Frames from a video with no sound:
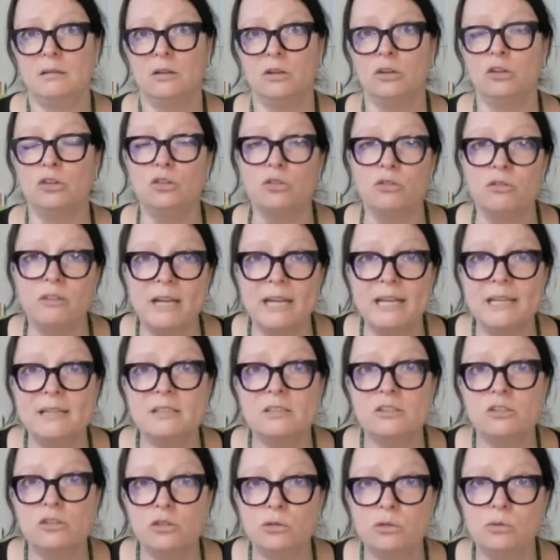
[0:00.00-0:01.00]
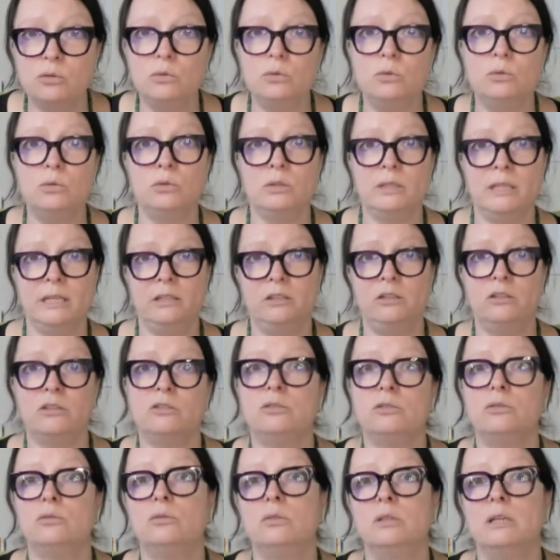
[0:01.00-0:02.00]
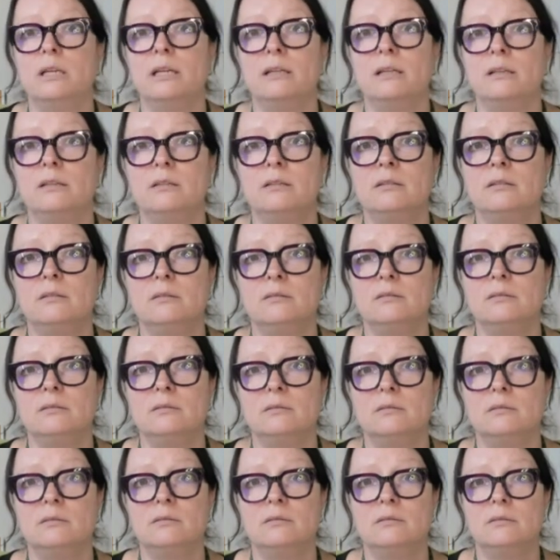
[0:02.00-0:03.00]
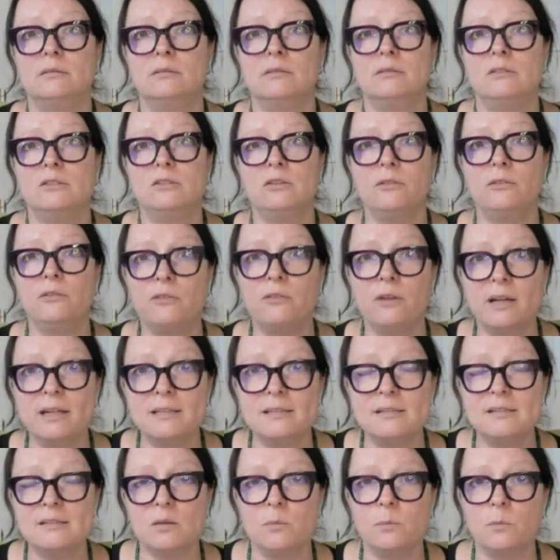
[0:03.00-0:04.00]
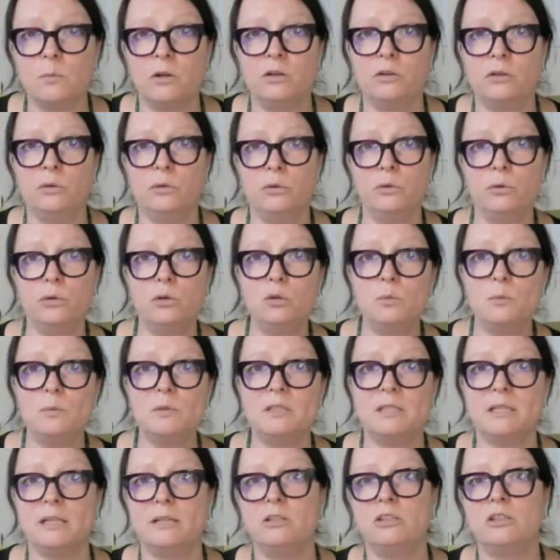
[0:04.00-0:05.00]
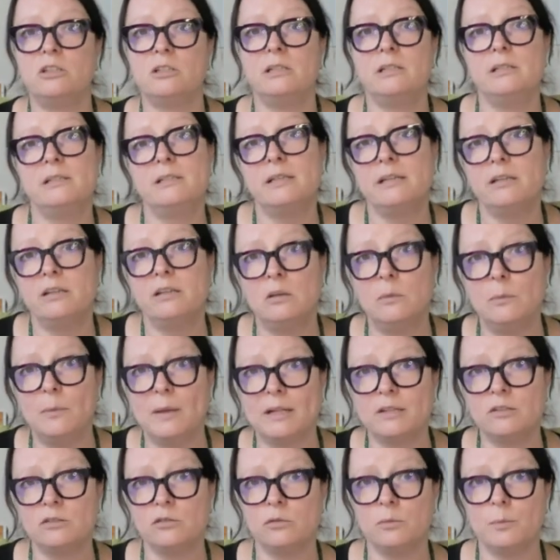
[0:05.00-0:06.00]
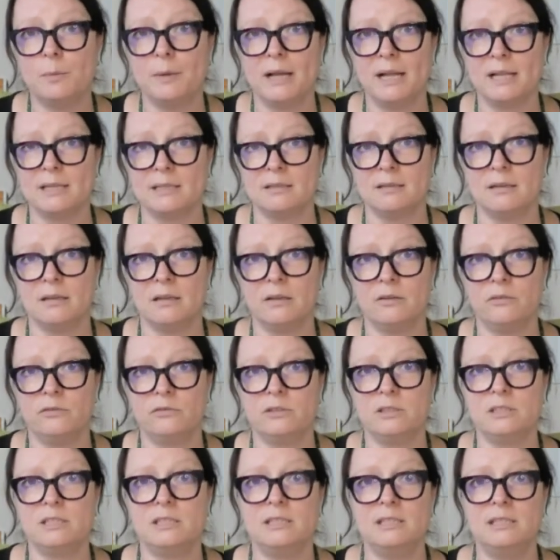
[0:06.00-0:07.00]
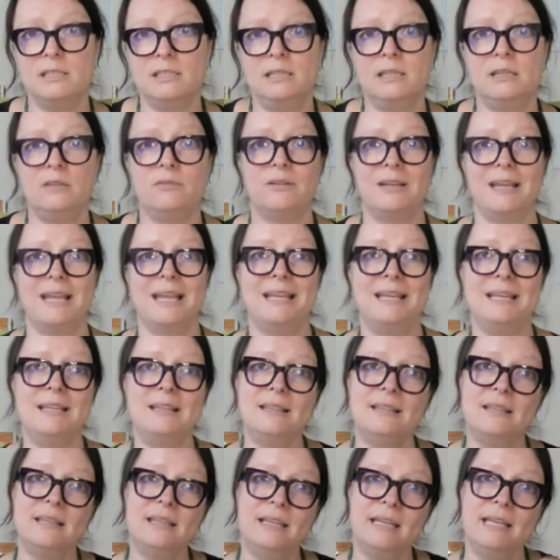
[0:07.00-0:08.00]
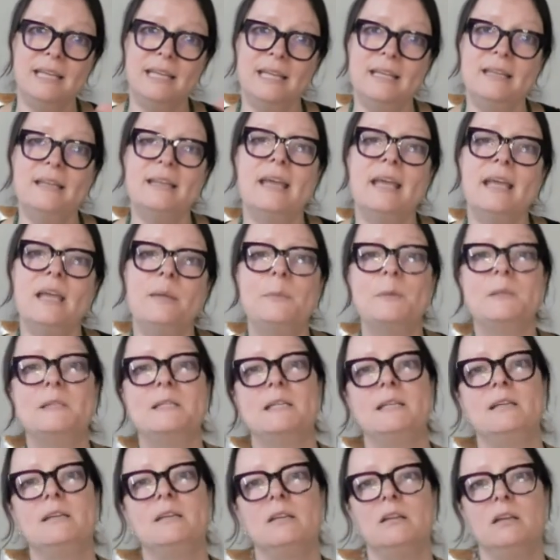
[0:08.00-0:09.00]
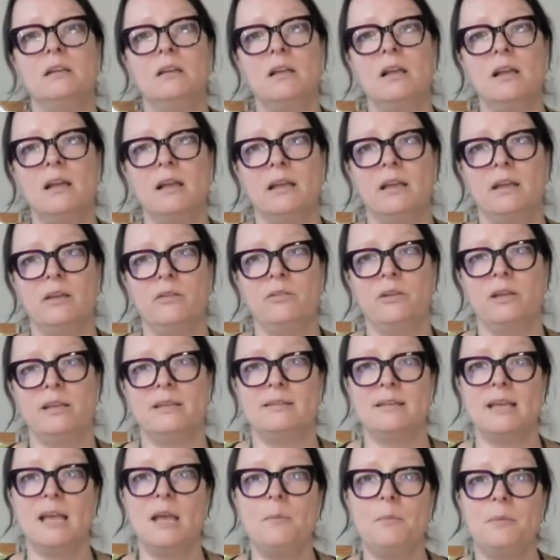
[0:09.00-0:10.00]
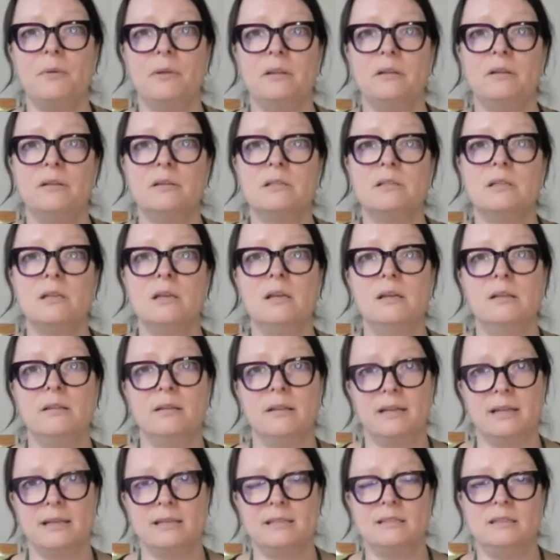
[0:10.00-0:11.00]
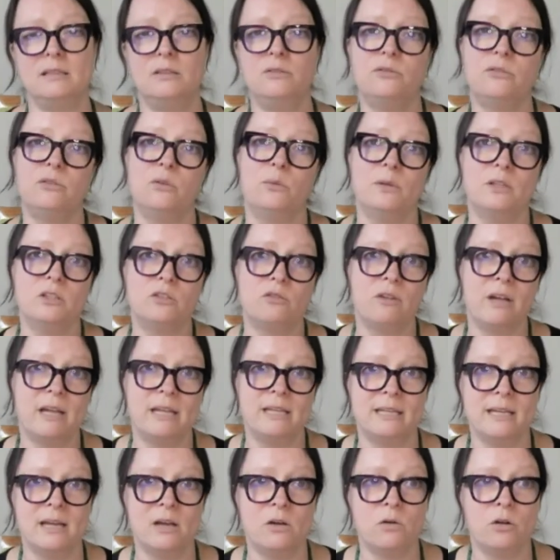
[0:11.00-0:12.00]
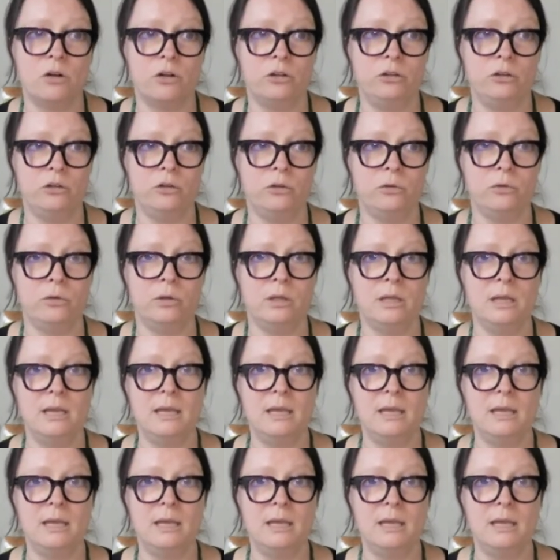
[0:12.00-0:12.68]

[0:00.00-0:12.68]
a great tool in your toolkit to find someone who could potentially take you back to a past life to see if anything in a particular life has happened that has an influence right now on you.